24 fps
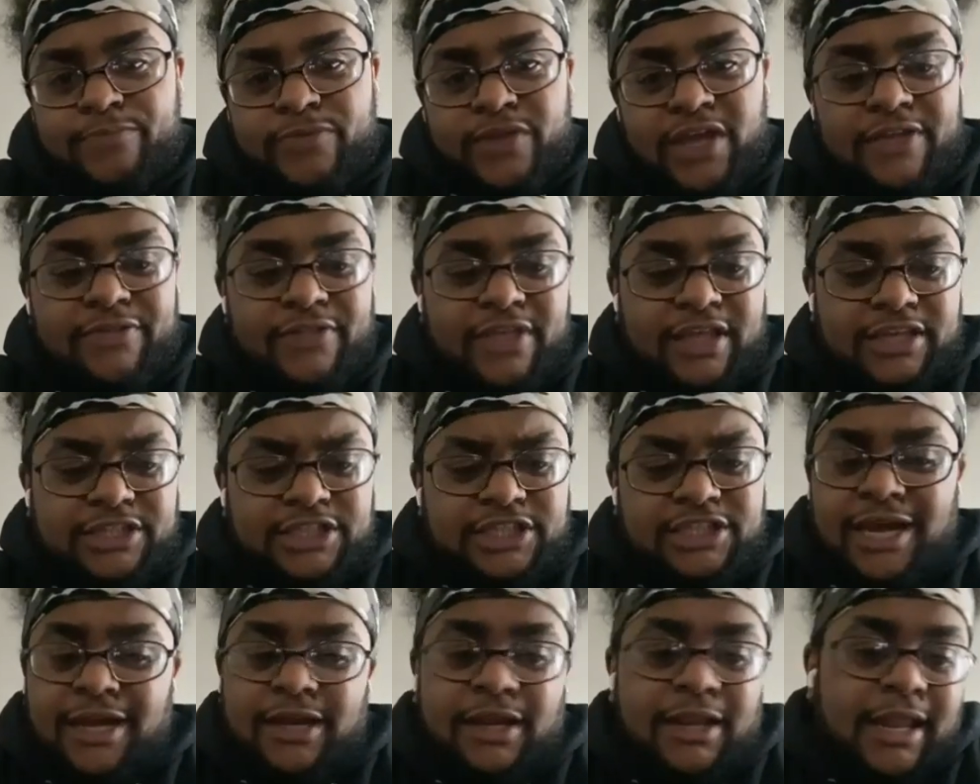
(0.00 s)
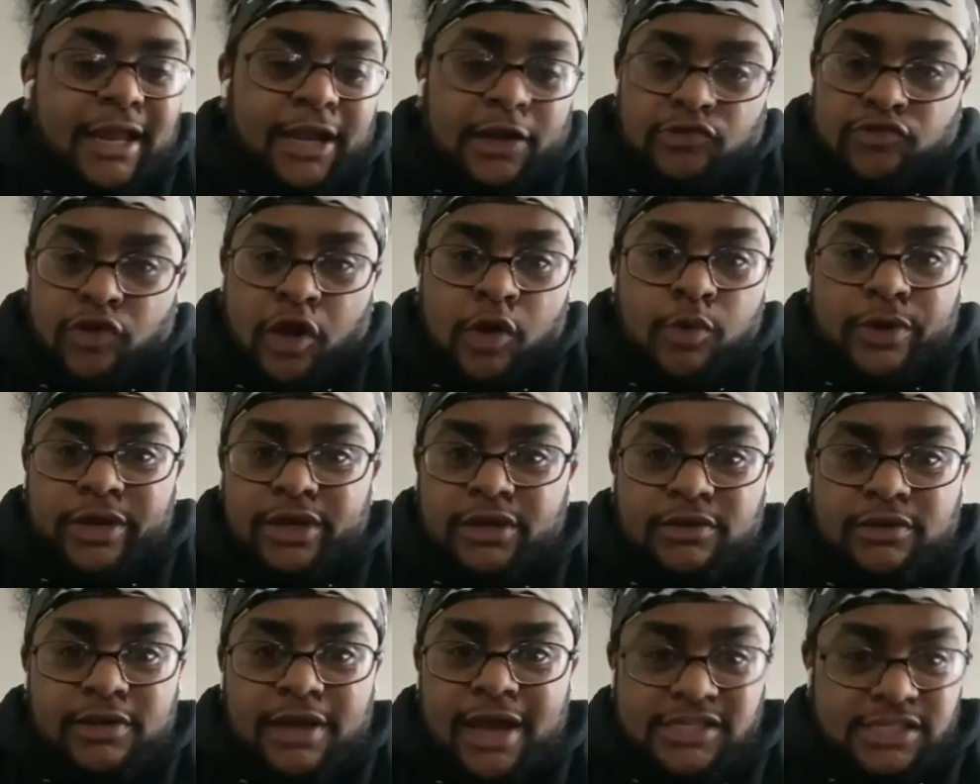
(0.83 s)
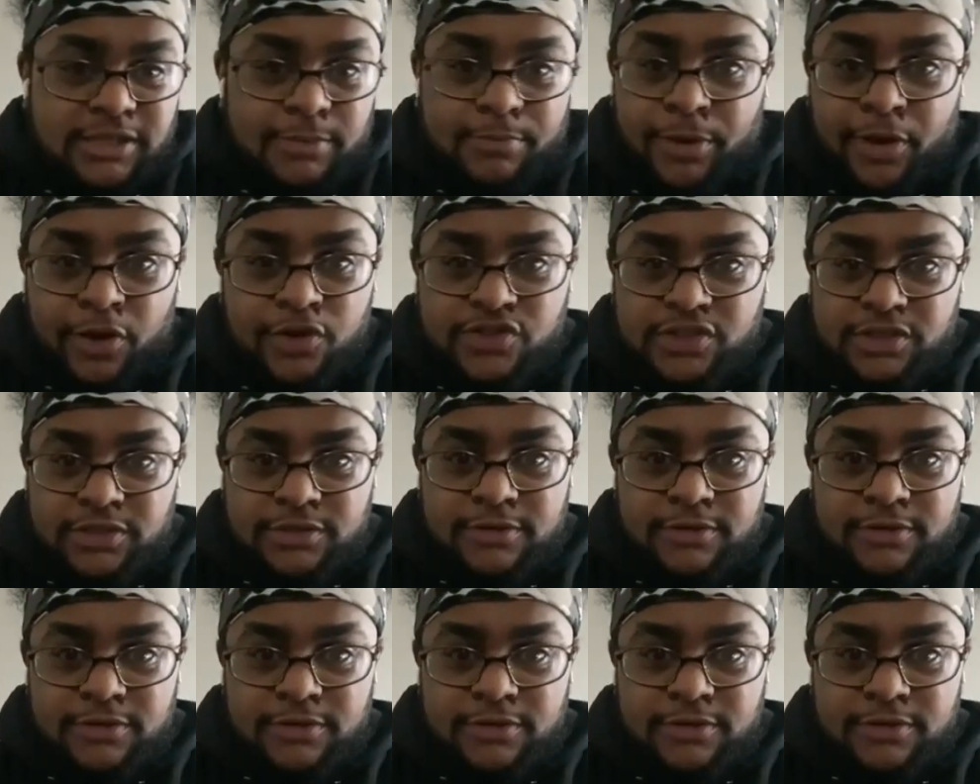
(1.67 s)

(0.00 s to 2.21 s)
and then just kind of like growing as a person.